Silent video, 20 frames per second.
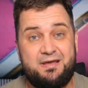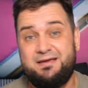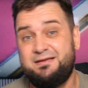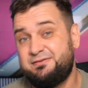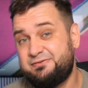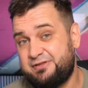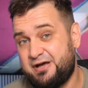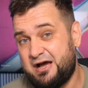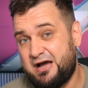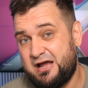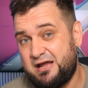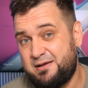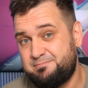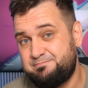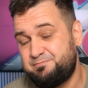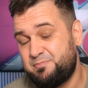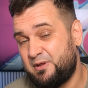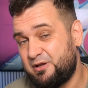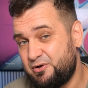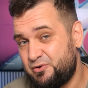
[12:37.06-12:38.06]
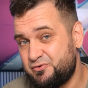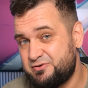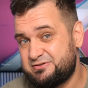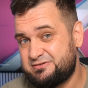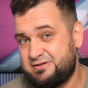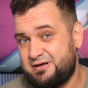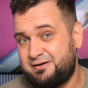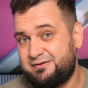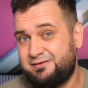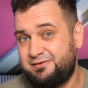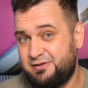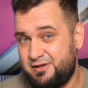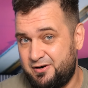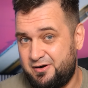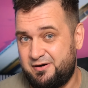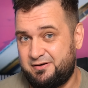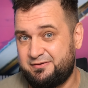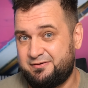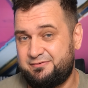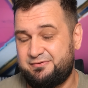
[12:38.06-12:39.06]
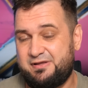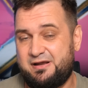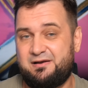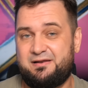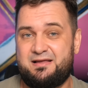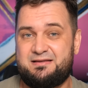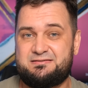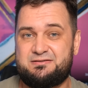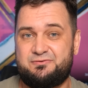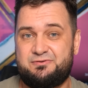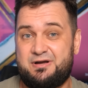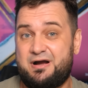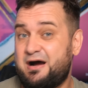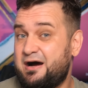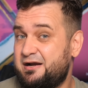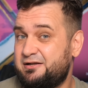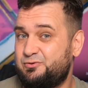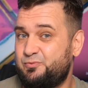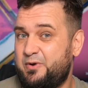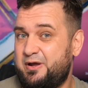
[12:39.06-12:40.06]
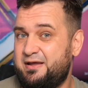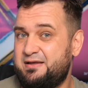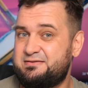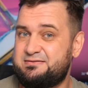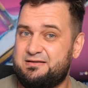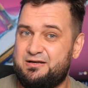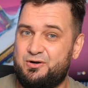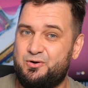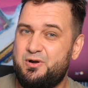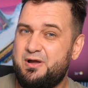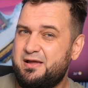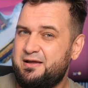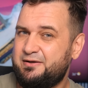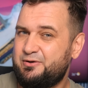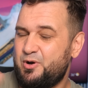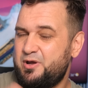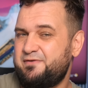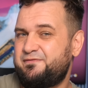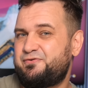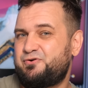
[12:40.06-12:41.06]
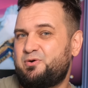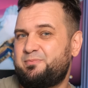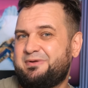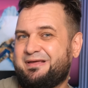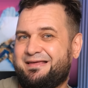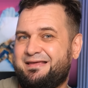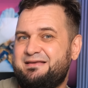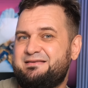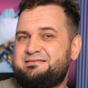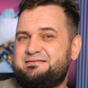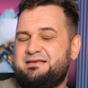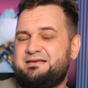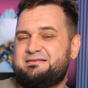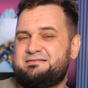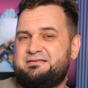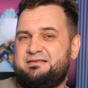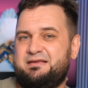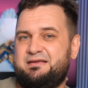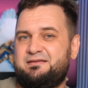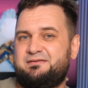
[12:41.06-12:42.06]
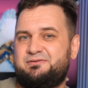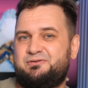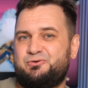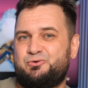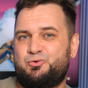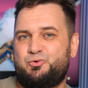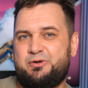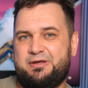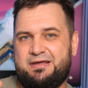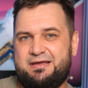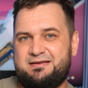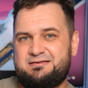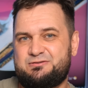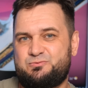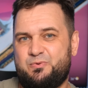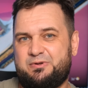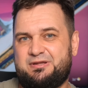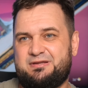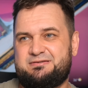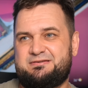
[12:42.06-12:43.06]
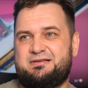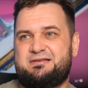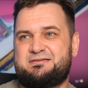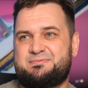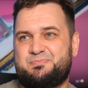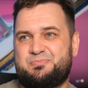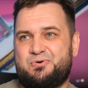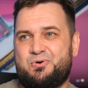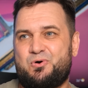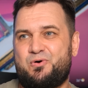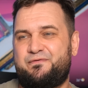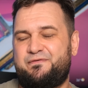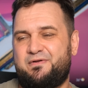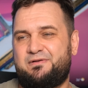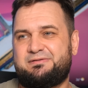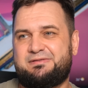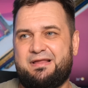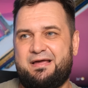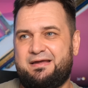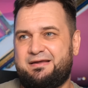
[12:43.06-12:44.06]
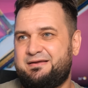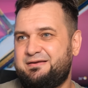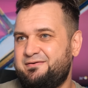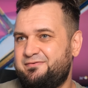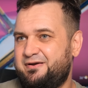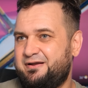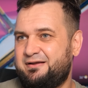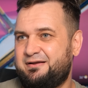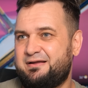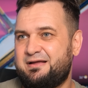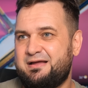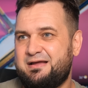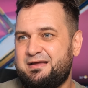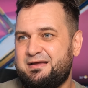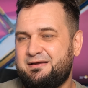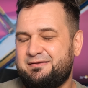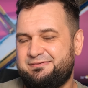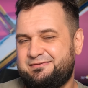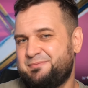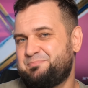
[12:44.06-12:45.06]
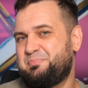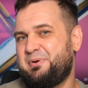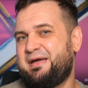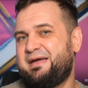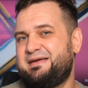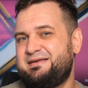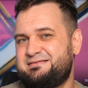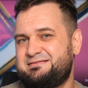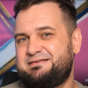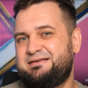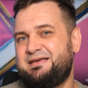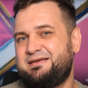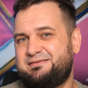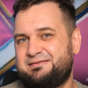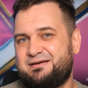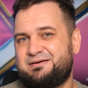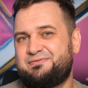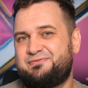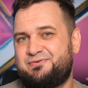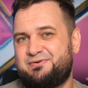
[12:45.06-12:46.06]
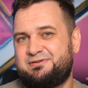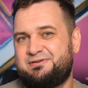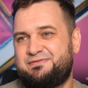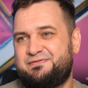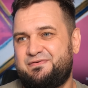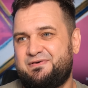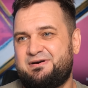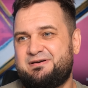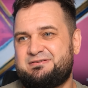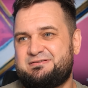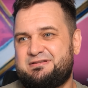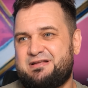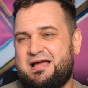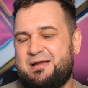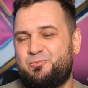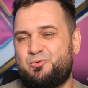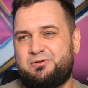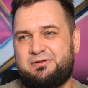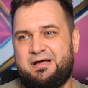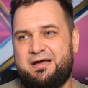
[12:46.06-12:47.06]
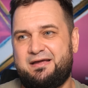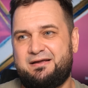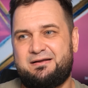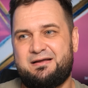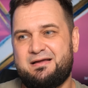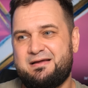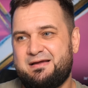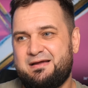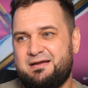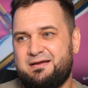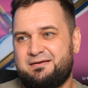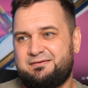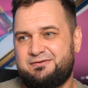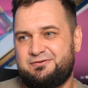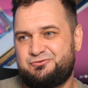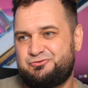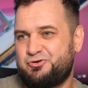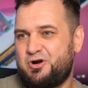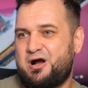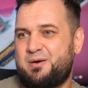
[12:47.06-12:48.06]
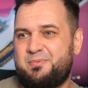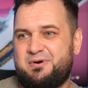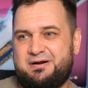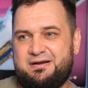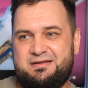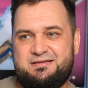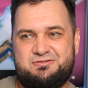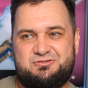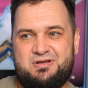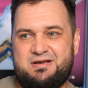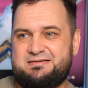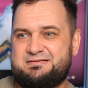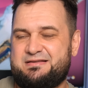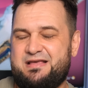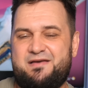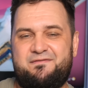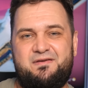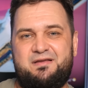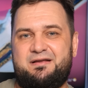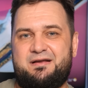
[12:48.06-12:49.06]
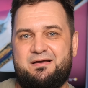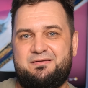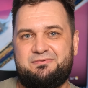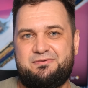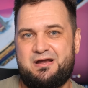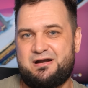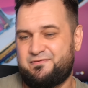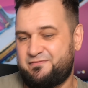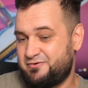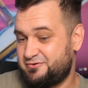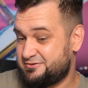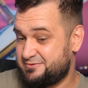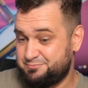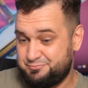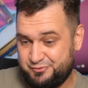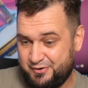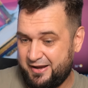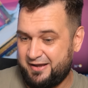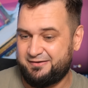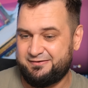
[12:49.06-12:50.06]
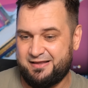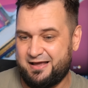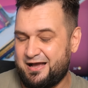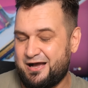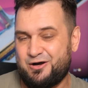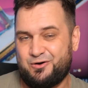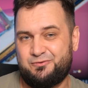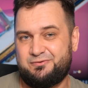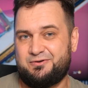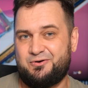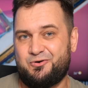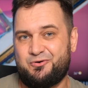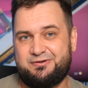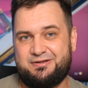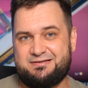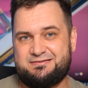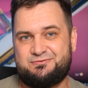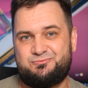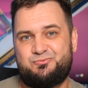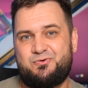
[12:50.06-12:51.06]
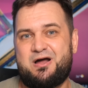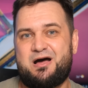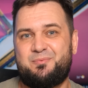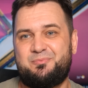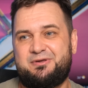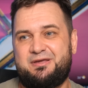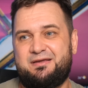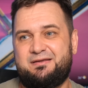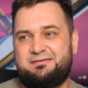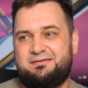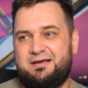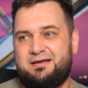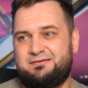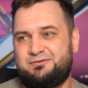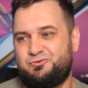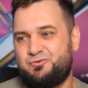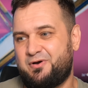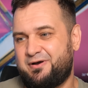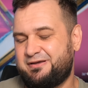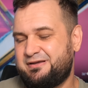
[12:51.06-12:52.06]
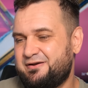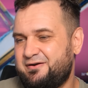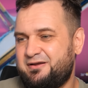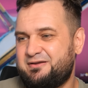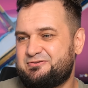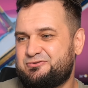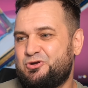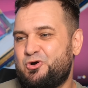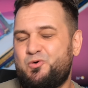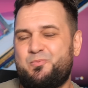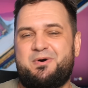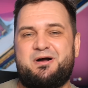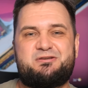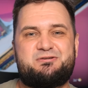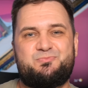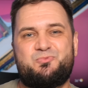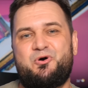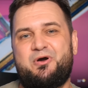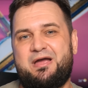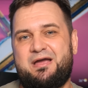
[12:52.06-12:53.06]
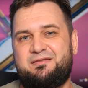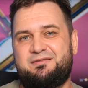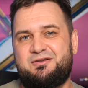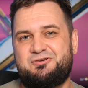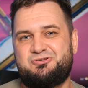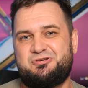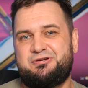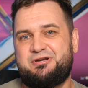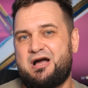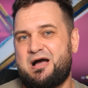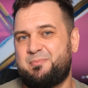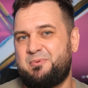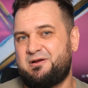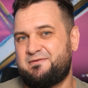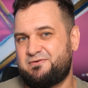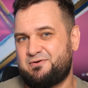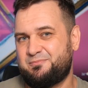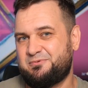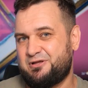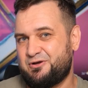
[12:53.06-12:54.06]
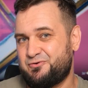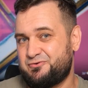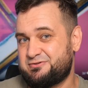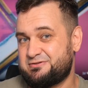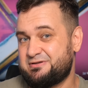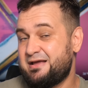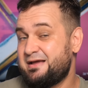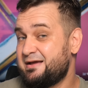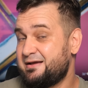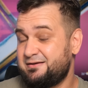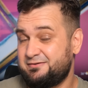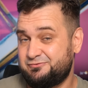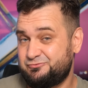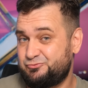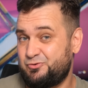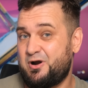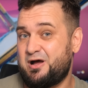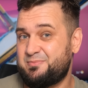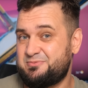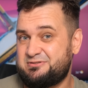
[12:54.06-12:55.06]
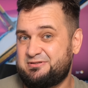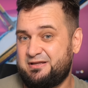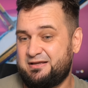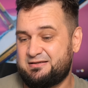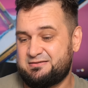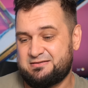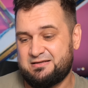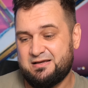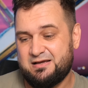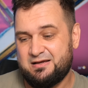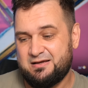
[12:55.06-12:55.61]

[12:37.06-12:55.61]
In time, Gustard learned their lesson the hard way, so going from X16 to X26 Pro felt like hearing the bass guitar for the first time, or like the drummer is just having a nervous breakdown on his drum kit, and you are hearing so much more energy coming from those drumsticks.